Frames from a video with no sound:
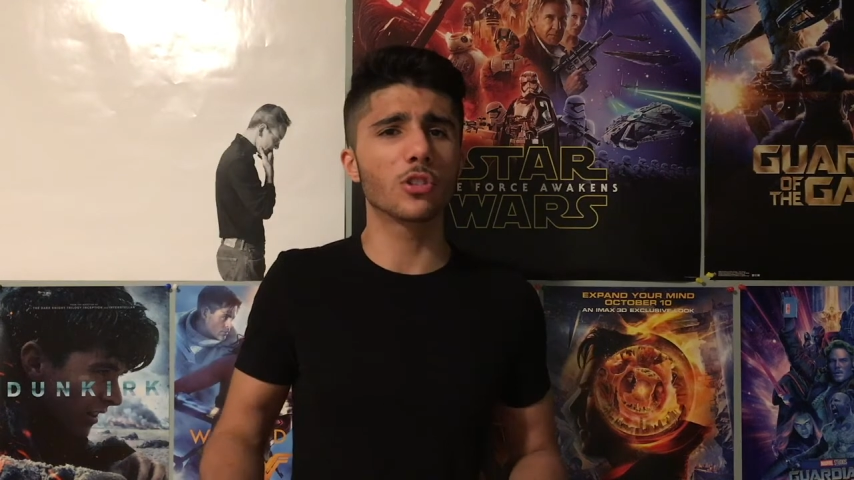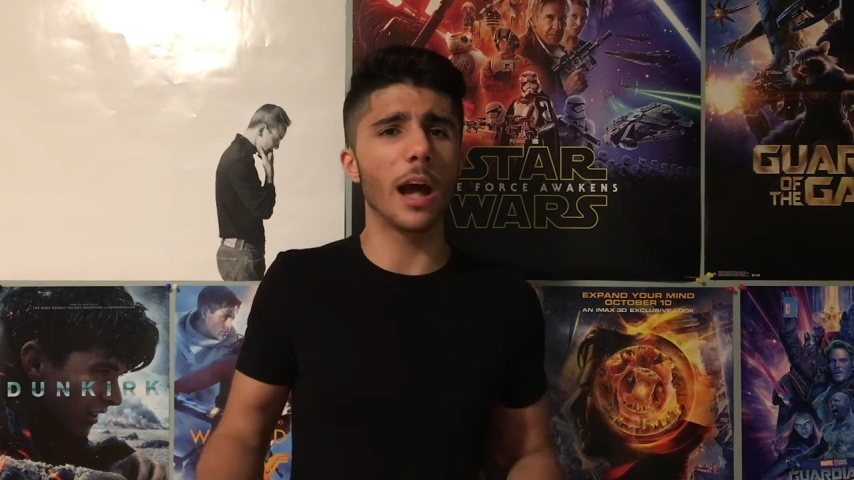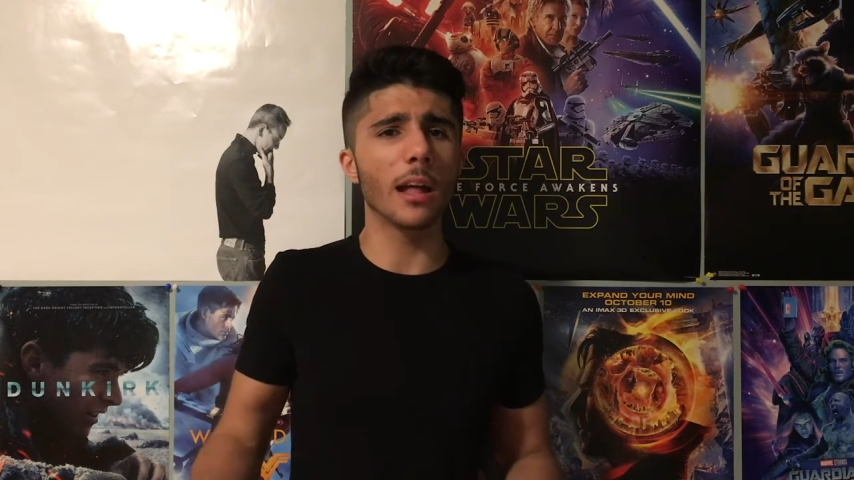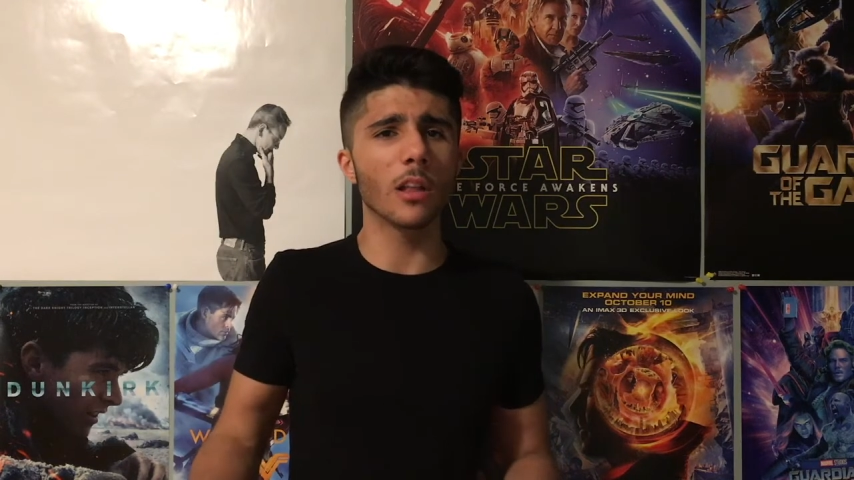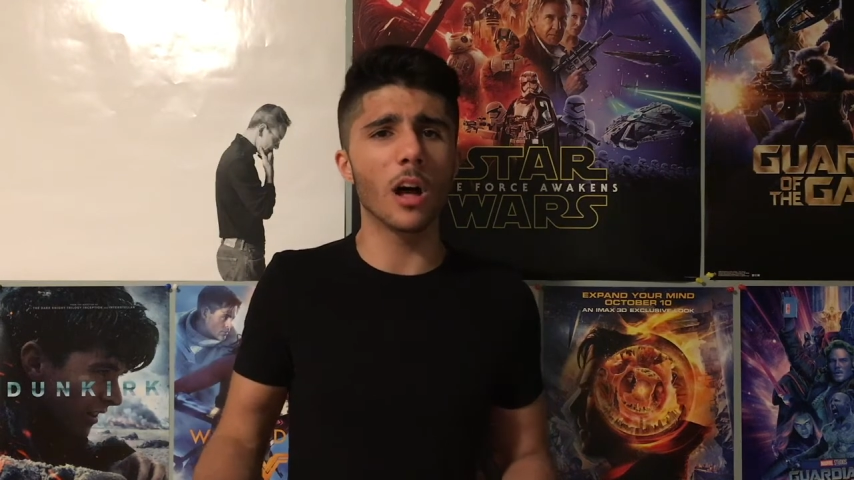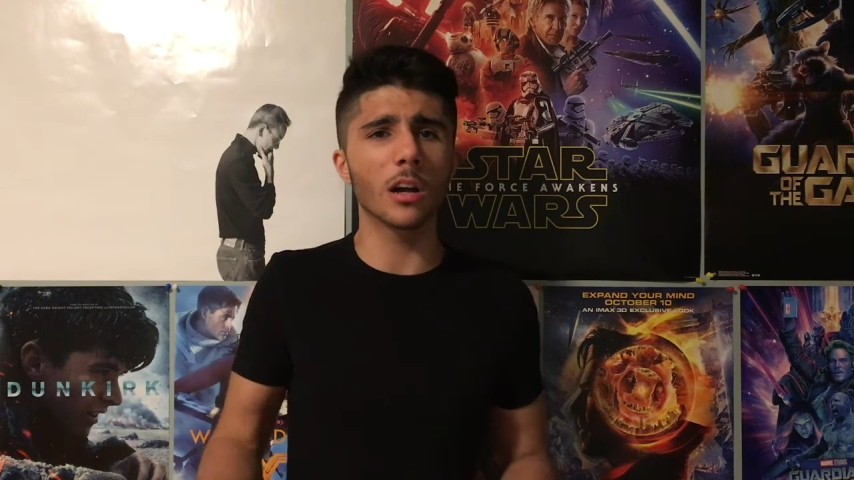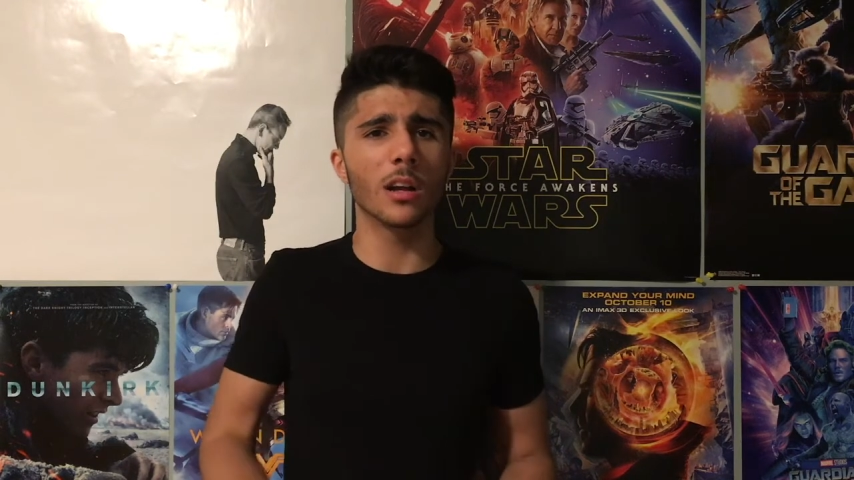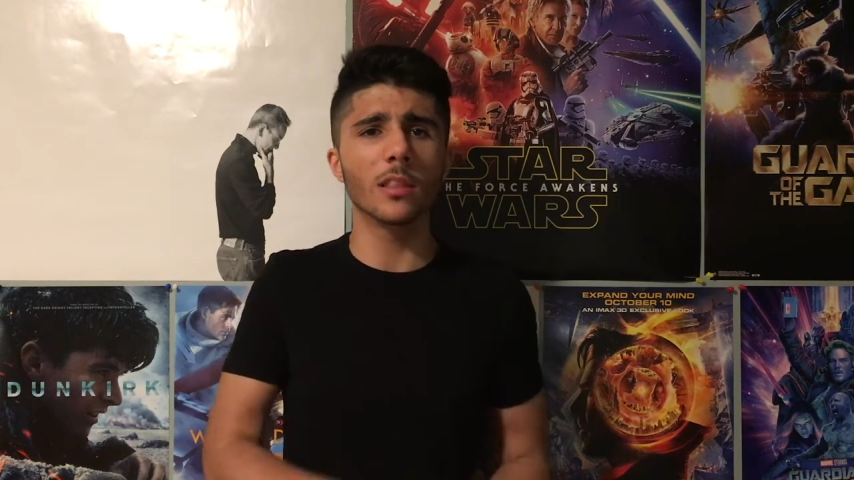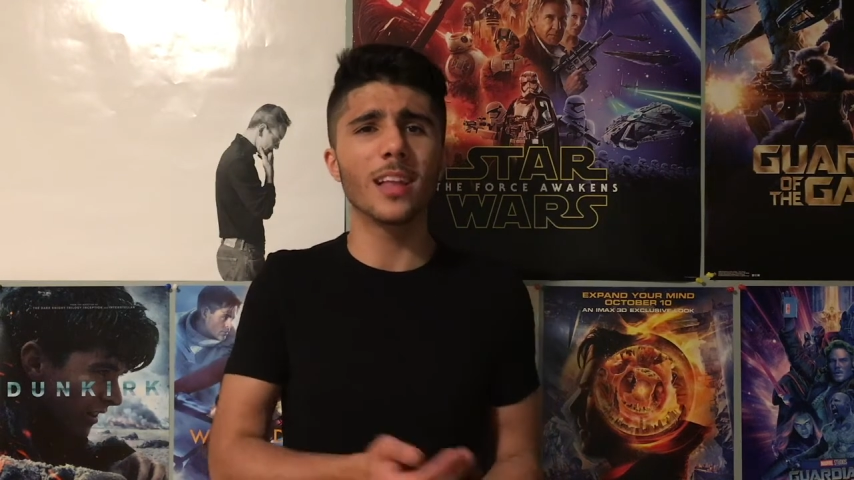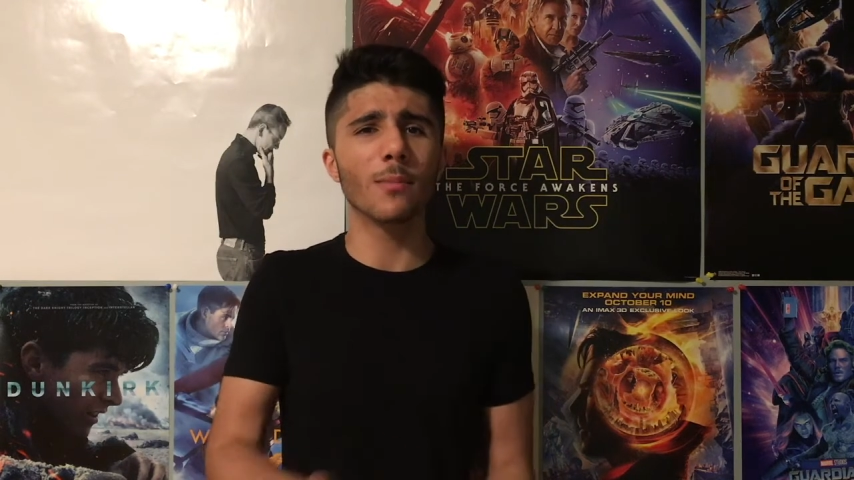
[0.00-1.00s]
dialogue,
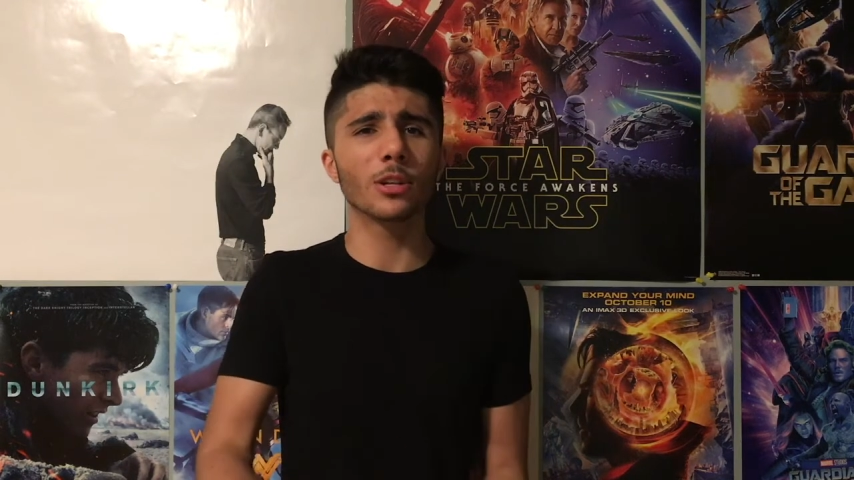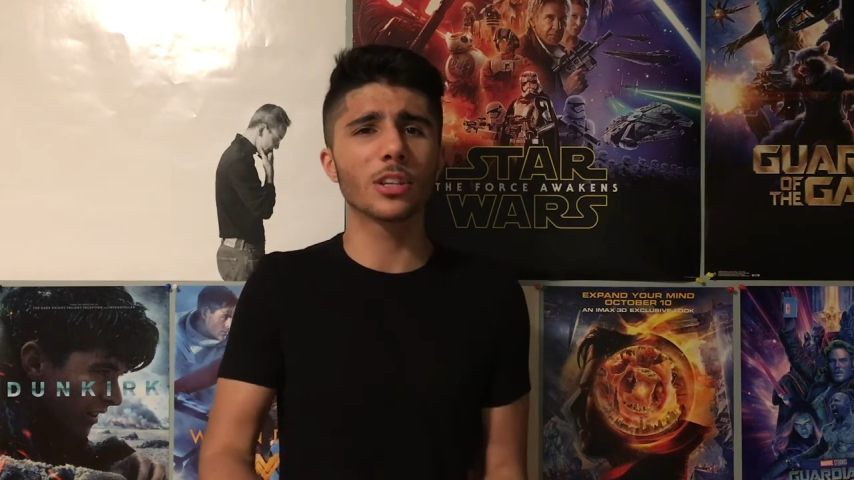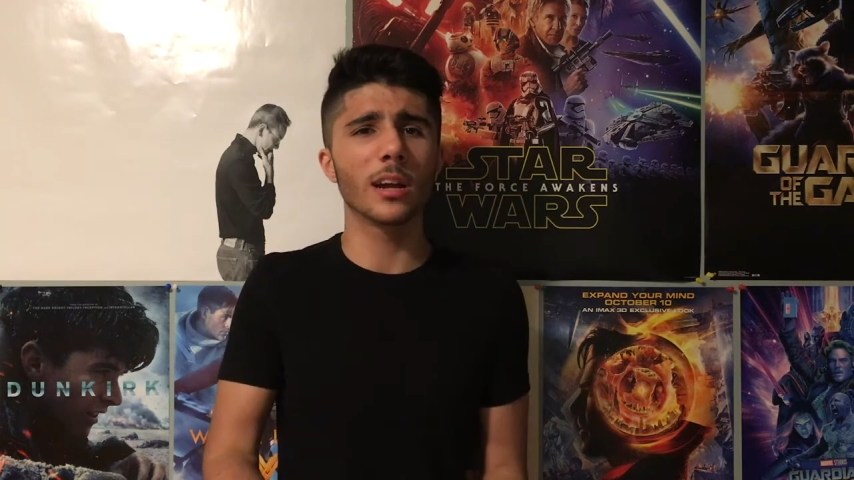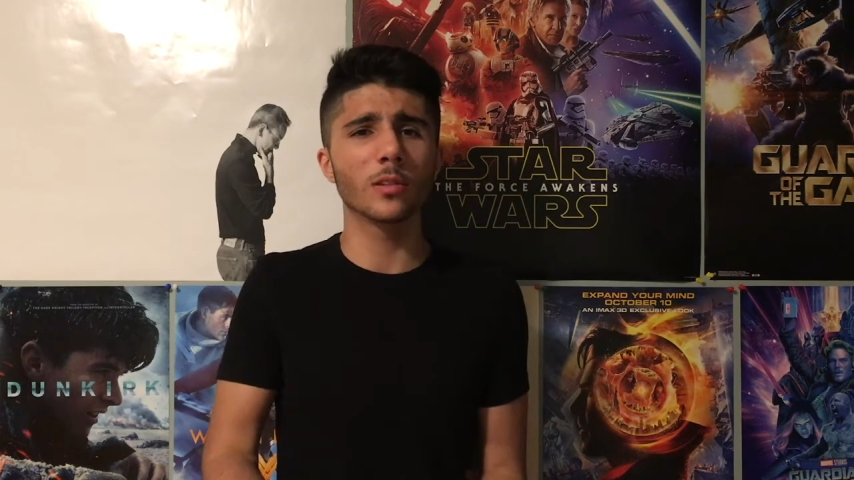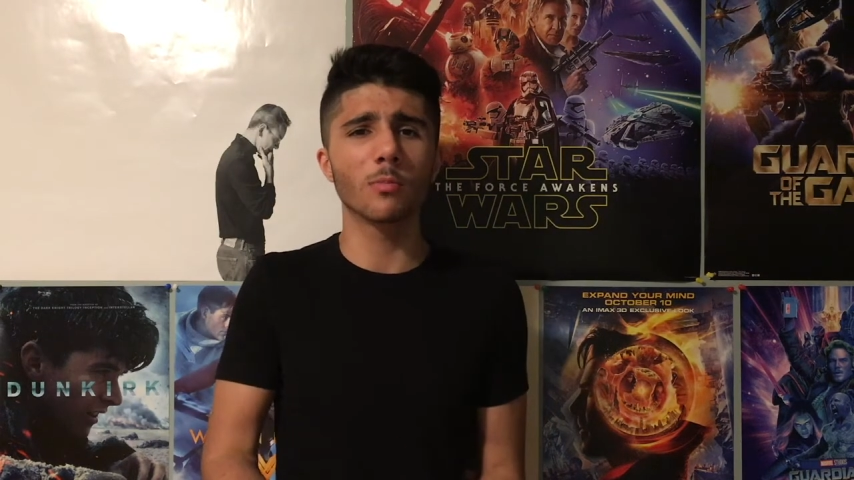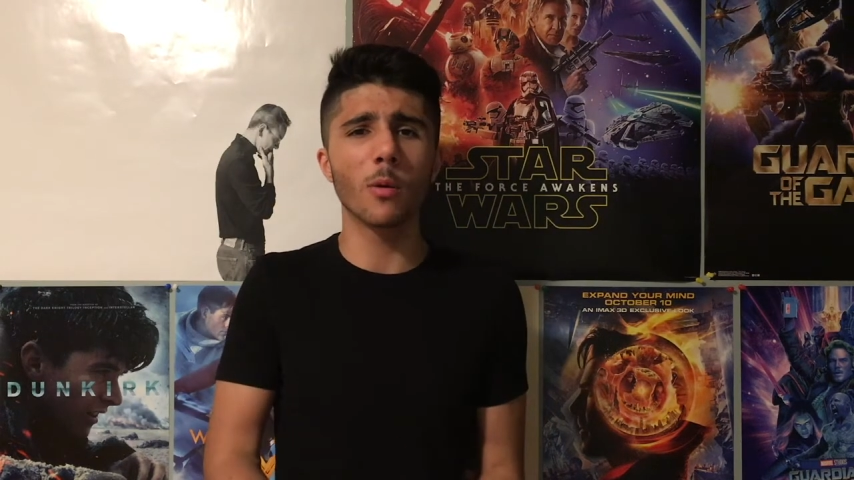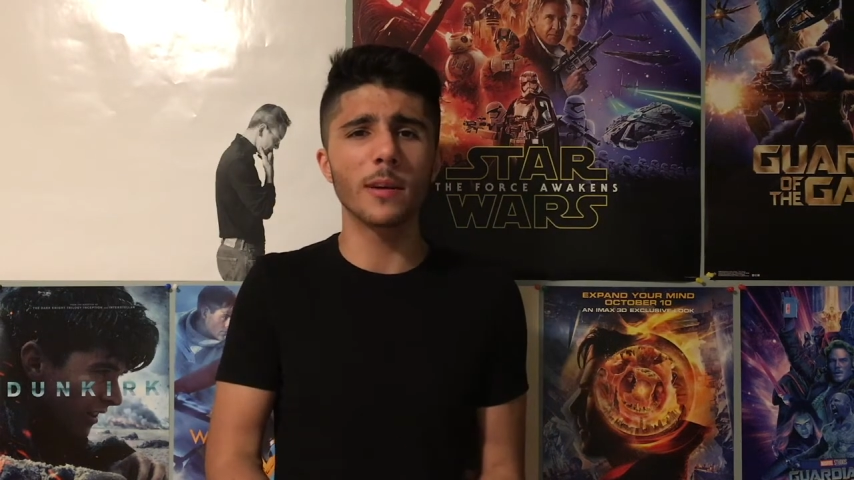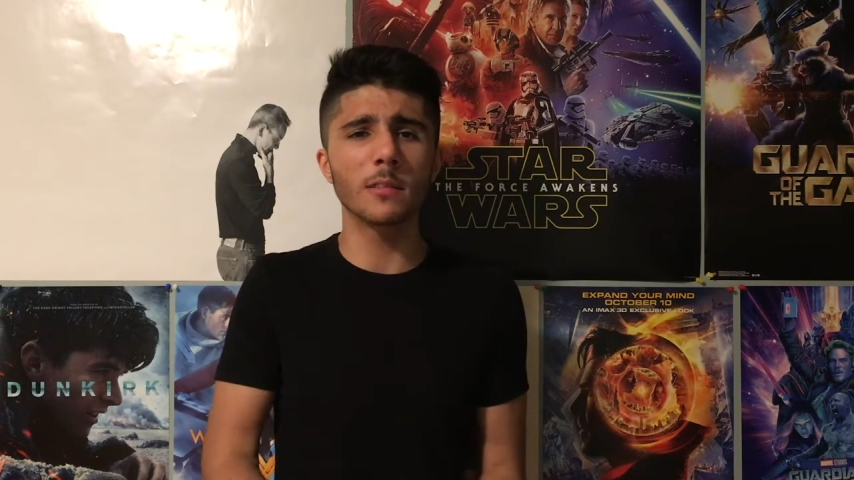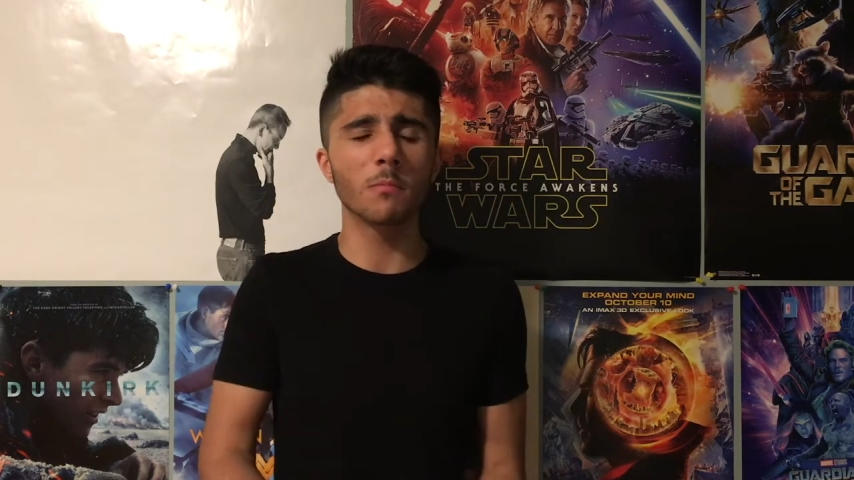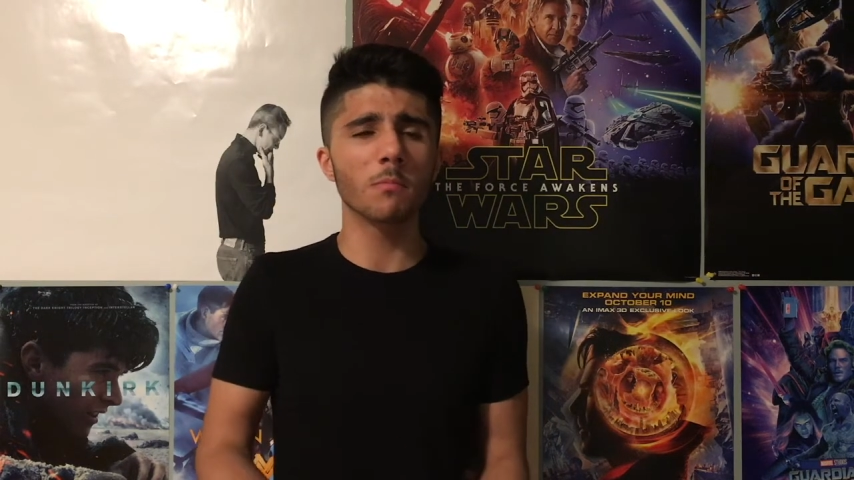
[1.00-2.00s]
not much character moments.